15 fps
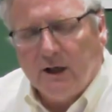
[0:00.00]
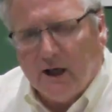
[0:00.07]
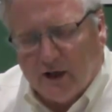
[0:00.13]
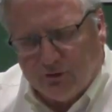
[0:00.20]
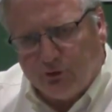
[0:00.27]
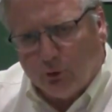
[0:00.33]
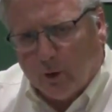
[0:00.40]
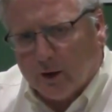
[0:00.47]

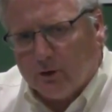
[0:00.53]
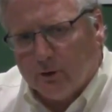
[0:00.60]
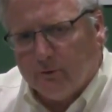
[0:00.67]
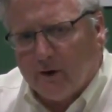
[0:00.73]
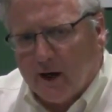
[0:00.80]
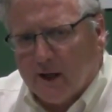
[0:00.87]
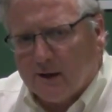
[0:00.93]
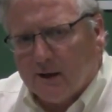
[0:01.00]
As Director
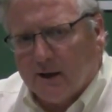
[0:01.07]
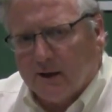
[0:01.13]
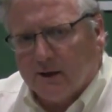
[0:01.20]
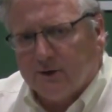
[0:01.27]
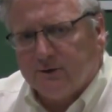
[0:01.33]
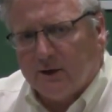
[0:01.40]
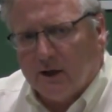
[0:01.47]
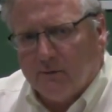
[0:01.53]
of
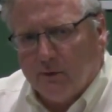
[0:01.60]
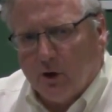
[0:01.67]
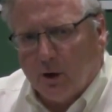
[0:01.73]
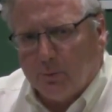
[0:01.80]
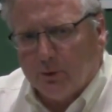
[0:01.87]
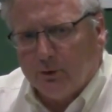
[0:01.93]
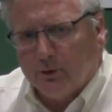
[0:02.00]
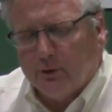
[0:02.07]
Athletics, I have the
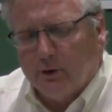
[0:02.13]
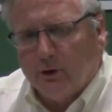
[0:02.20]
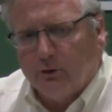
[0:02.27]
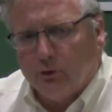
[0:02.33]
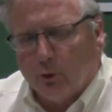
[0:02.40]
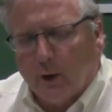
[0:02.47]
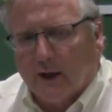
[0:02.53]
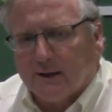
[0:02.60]
opportunity
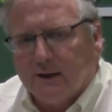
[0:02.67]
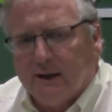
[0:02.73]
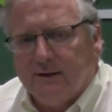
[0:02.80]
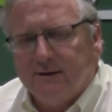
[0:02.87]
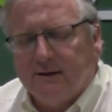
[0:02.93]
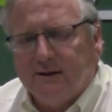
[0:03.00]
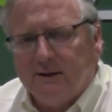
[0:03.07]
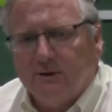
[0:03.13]
to direct
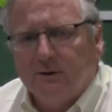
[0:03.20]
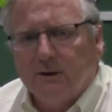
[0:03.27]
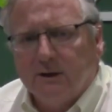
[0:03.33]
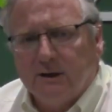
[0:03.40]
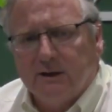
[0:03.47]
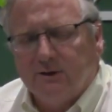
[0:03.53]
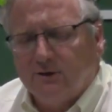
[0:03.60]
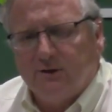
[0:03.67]
18
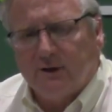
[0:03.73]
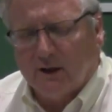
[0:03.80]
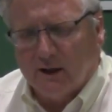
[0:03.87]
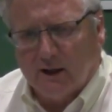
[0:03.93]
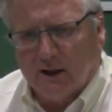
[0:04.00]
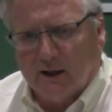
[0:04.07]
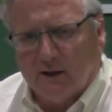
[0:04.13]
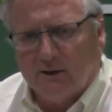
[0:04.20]

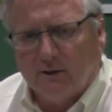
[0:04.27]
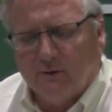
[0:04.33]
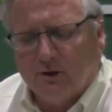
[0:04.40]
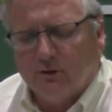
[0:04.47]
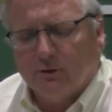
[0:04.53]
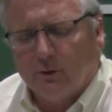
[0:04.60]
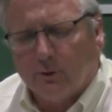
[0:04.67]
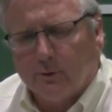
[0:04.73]
NCAA
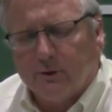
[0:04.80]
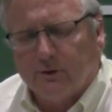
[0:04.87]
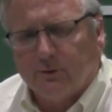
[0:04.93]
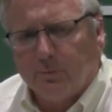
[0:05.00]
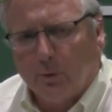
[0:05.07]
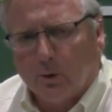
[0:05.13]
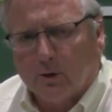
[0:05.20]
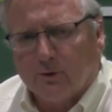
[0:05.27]
Division III
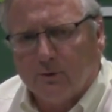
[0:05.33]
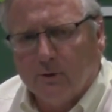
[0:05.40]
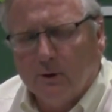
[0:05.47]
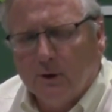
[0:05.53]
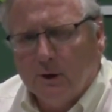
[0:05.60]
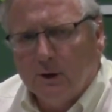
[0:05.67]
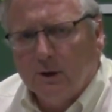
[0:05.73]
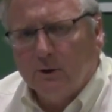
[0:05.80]
sports.
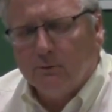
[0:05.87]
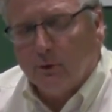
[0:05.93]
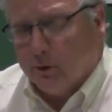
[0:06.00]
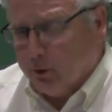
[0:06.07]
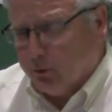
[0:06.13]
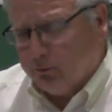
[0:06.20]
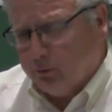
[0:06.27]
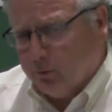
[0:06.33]
For
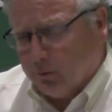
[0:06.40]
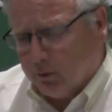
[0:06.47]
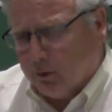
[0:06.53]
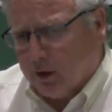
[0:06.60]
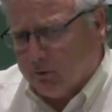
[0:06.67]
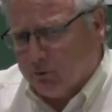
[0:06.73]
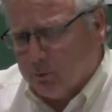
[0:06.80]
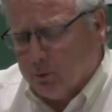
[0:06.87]
those of you that
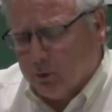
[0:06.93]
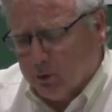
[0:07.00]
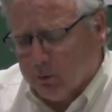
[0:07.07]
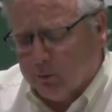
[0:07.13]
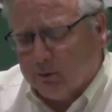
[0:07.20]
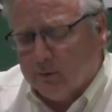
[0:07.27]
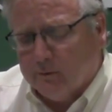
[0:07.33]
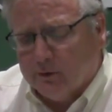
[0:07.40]
are not familiar
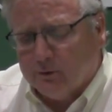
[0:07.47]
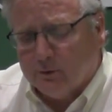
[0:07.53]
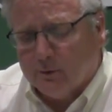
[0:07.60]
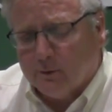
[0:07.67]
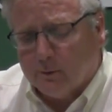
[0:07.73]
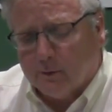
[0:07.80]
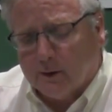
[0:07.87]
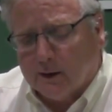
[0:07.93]
with Division
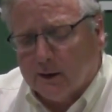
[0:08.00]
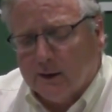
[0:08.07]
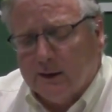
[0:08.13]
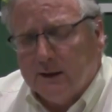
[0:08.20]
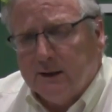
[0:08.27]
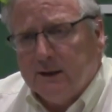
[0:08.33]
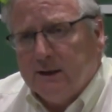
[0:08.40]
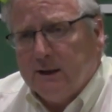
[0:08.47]
III,
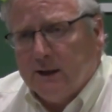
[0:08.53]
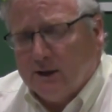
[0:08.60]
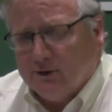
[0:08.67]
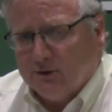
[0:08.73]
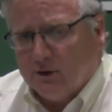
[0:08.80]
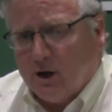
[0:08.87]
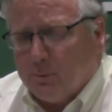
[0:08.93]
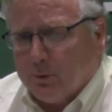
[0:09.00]
it
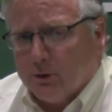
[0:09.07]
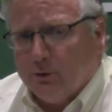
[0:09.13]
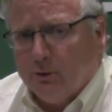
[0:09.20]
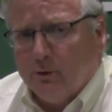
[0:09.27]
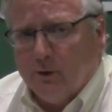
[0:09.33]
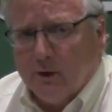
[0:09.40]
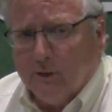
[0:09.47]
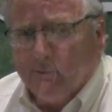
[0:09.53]
is an
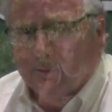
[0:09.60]
opportunity